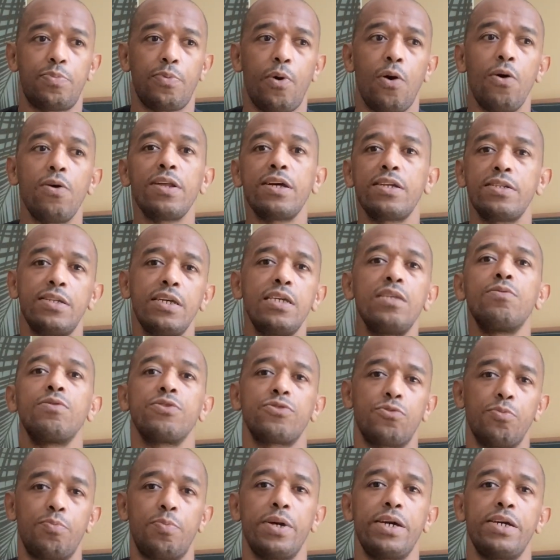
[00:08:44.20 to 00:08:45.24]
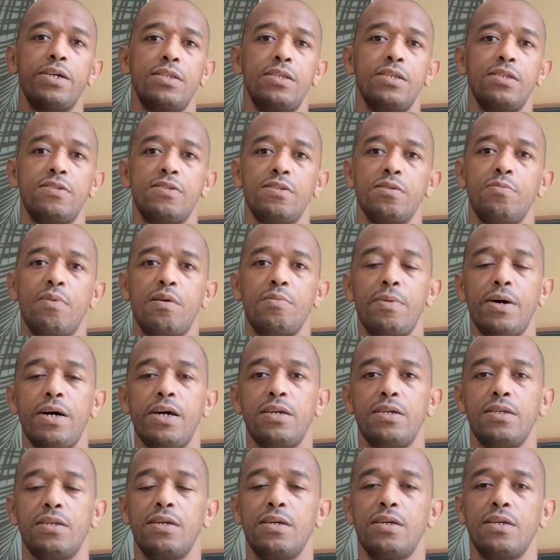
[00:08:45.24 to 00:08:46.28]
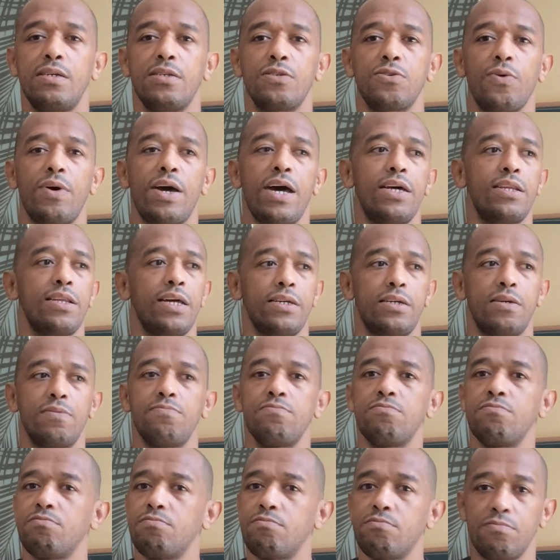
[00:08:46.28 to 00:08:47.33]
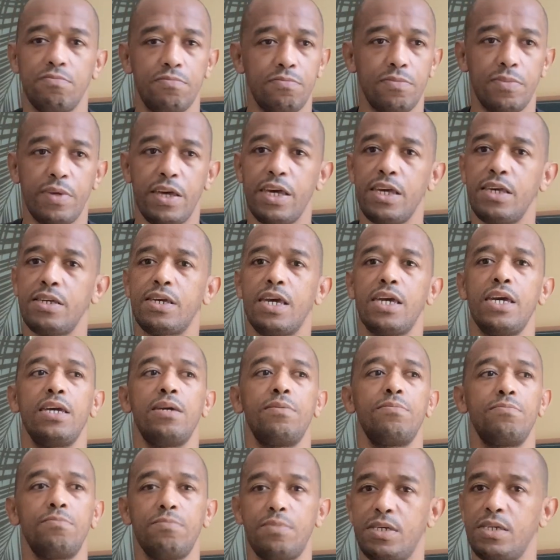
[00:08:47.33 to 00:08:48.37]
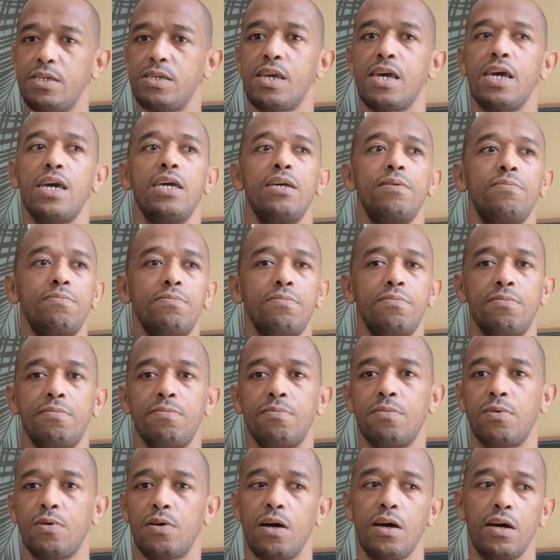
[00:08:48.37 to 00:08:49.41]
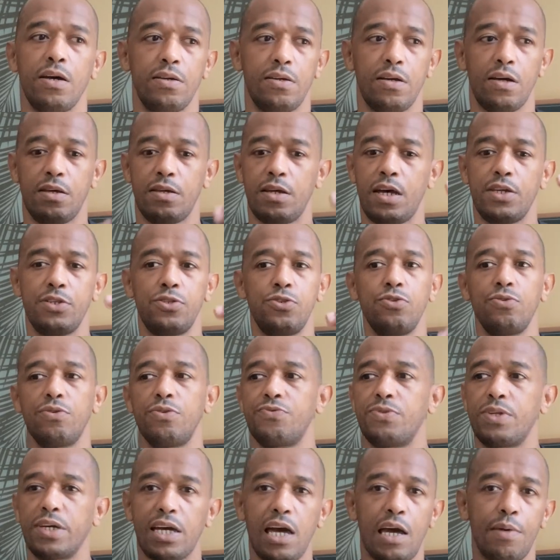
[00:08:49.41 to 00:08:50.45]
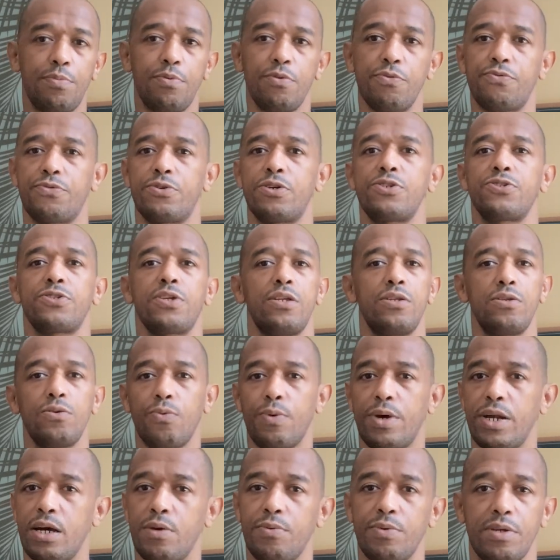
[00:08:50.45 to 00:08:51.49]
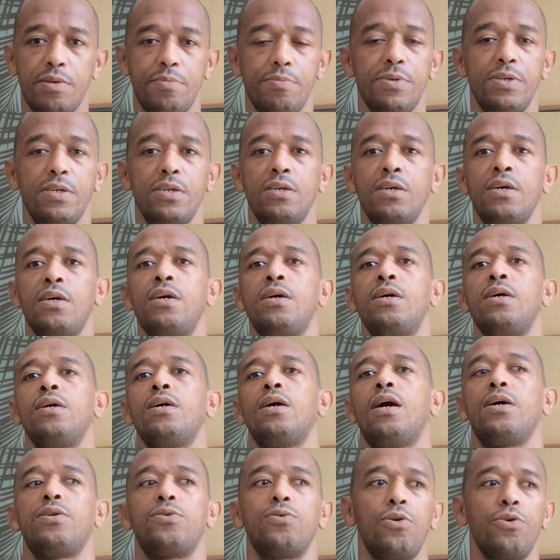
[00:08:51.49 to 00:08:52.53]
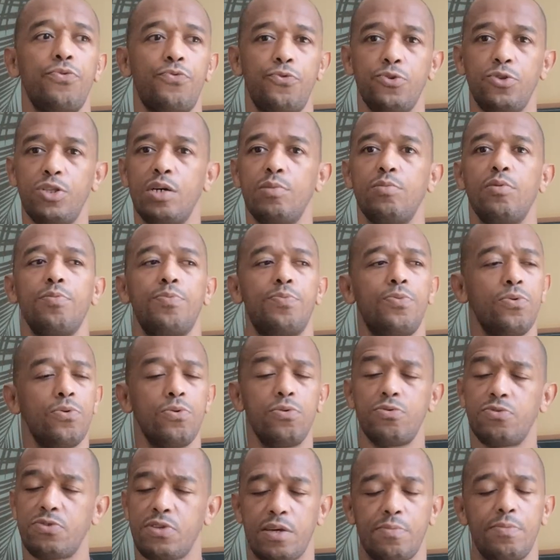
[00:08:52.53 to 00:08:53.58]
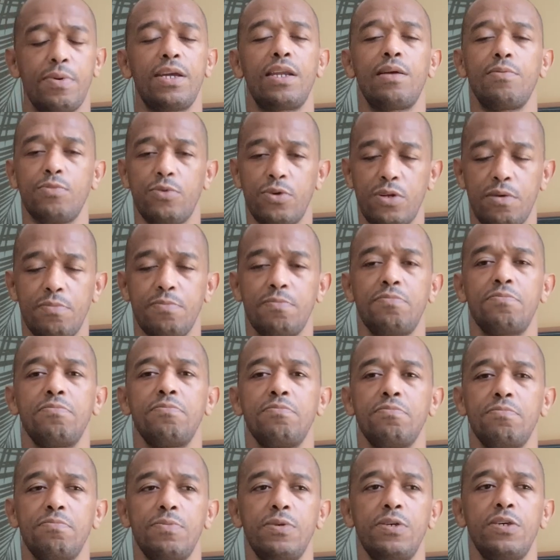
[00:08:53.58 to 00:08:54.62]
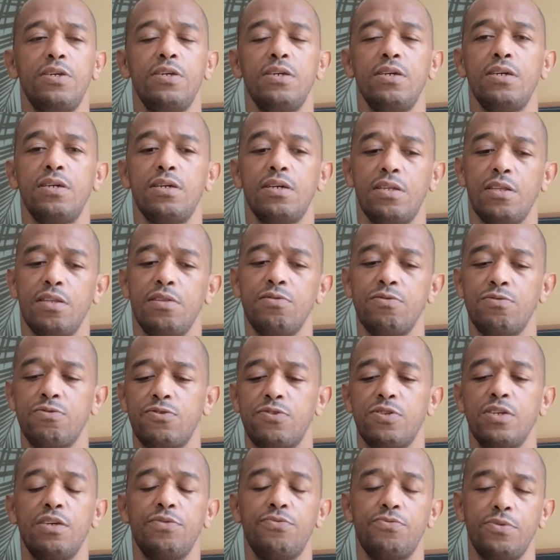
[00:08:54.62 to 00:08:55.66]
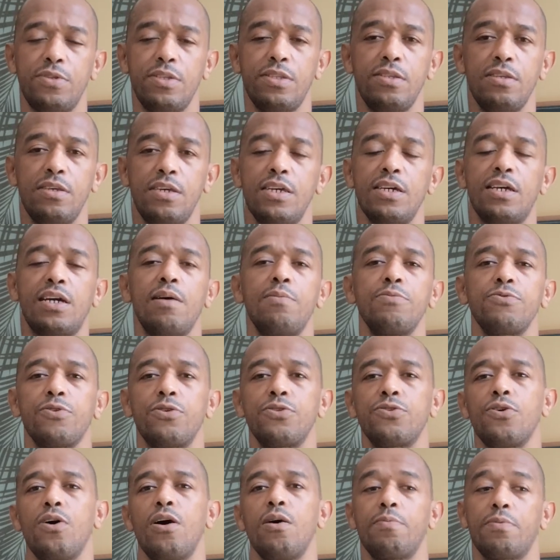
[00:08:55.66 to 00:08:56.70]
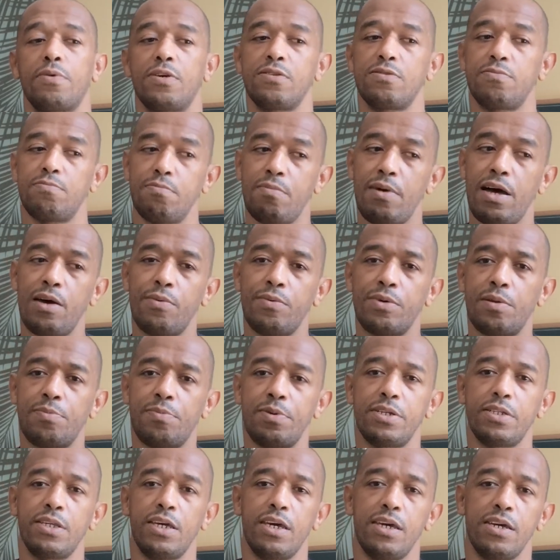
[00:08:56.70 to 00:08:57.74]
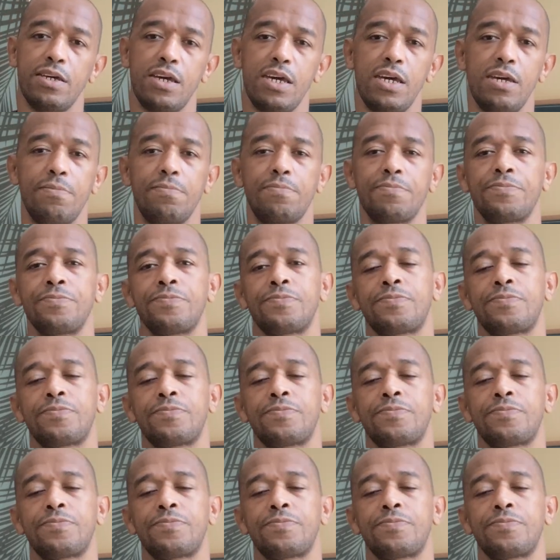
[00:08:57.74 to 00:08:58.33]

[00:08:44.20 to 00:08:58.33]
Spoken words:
all I did was to play this in my mind. So I had like A game, B game. I knew if the guy pull first, I knew where I want to be. I know if we double pull, it's like, man, I'm gonna be here and see if he comes on top, because I want to play the A game.